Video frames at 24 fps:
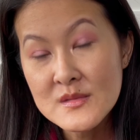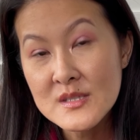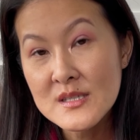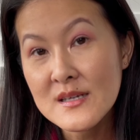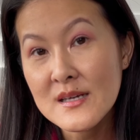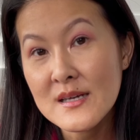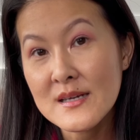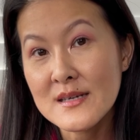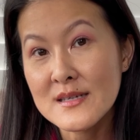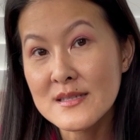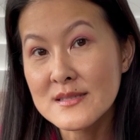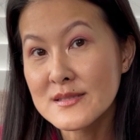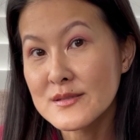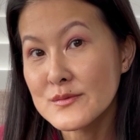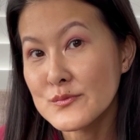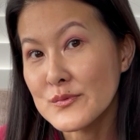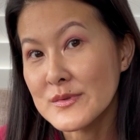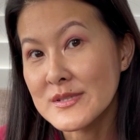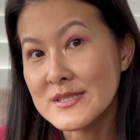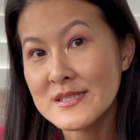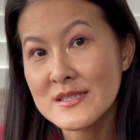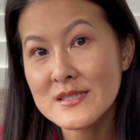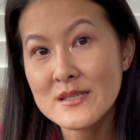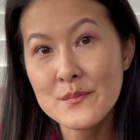And we
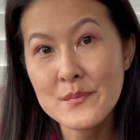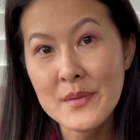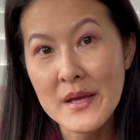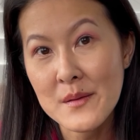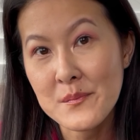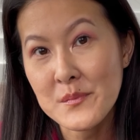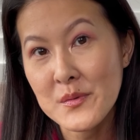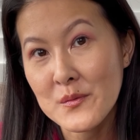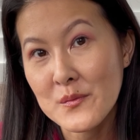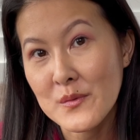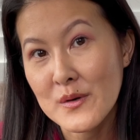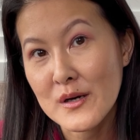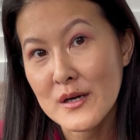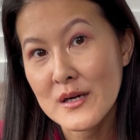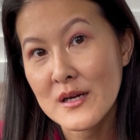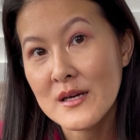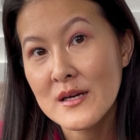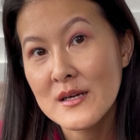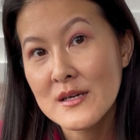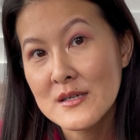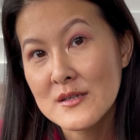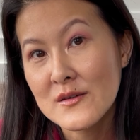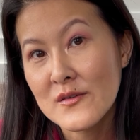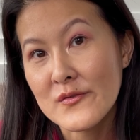did the paperwork
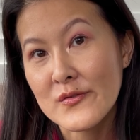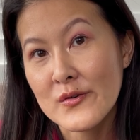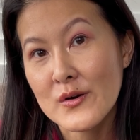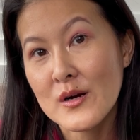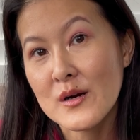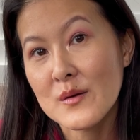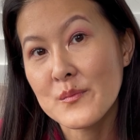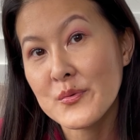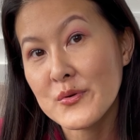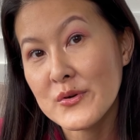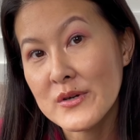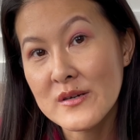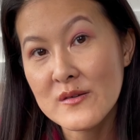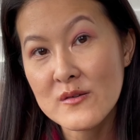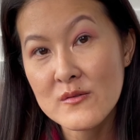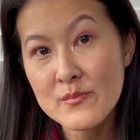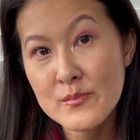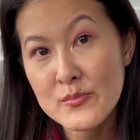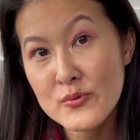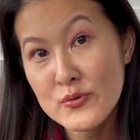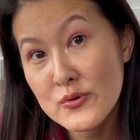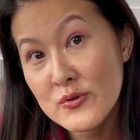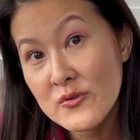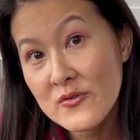for a
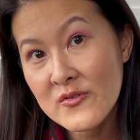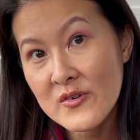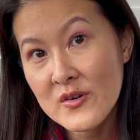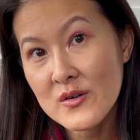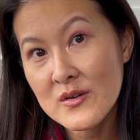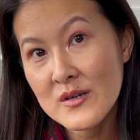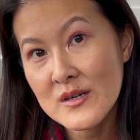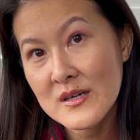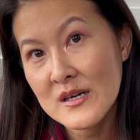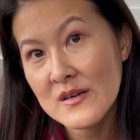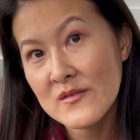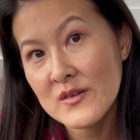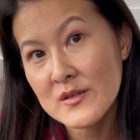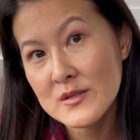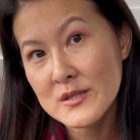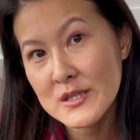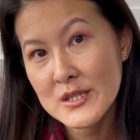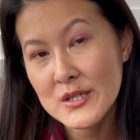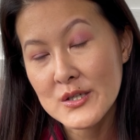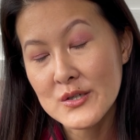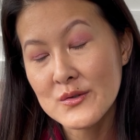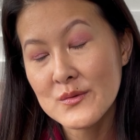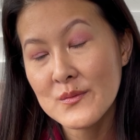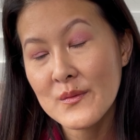pre-approval of a
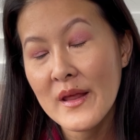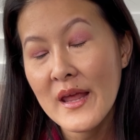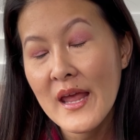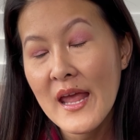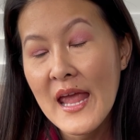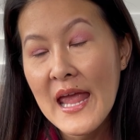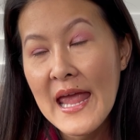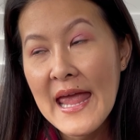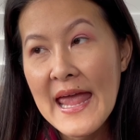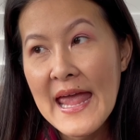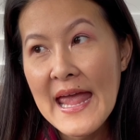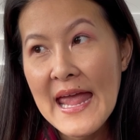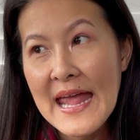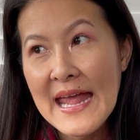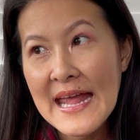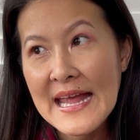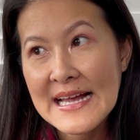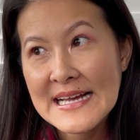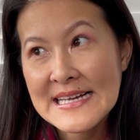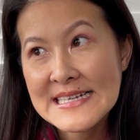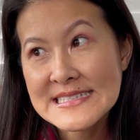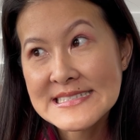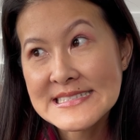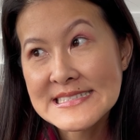loan.
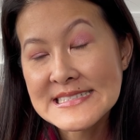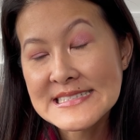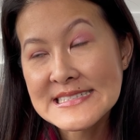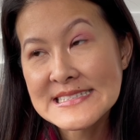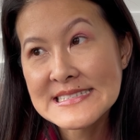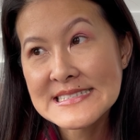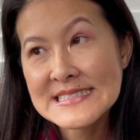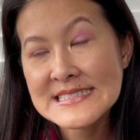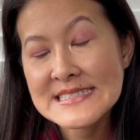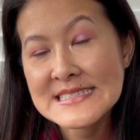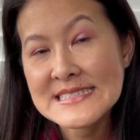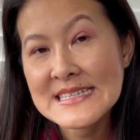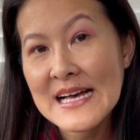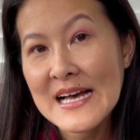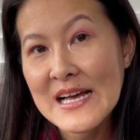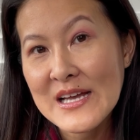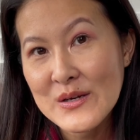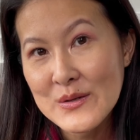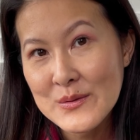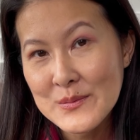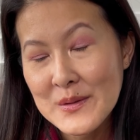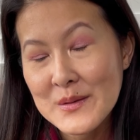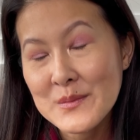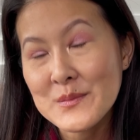And I
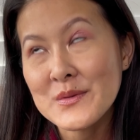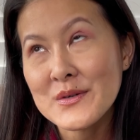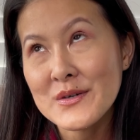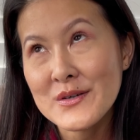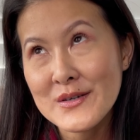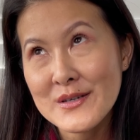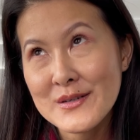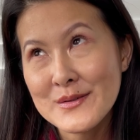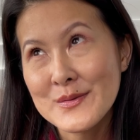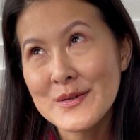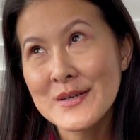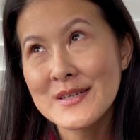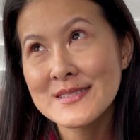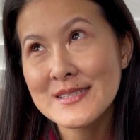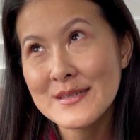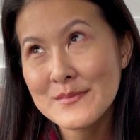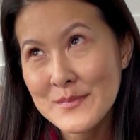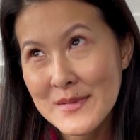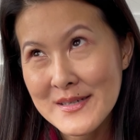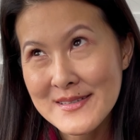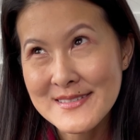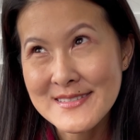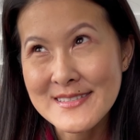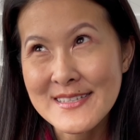remember it was a
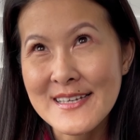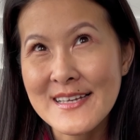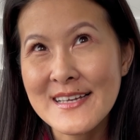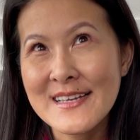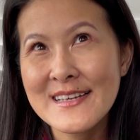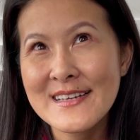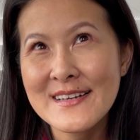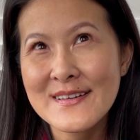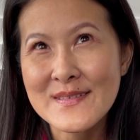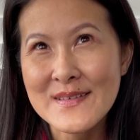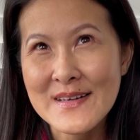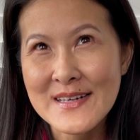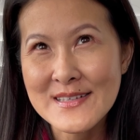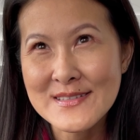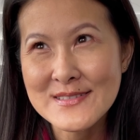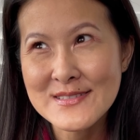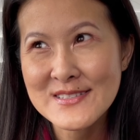Monday around